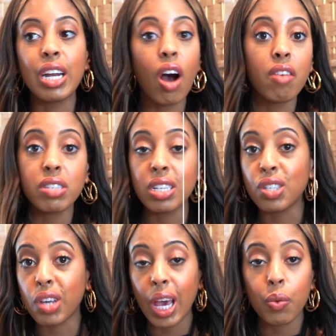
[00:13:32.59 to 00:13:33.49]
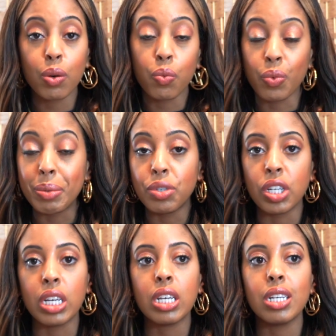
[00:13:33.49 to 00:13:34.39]
In offices, you can't wear ripped
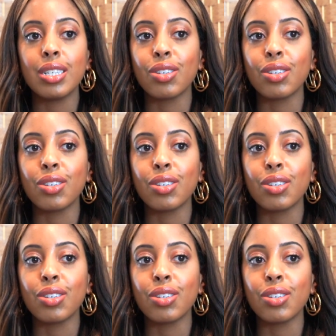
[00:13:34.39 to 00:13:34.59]
jeans.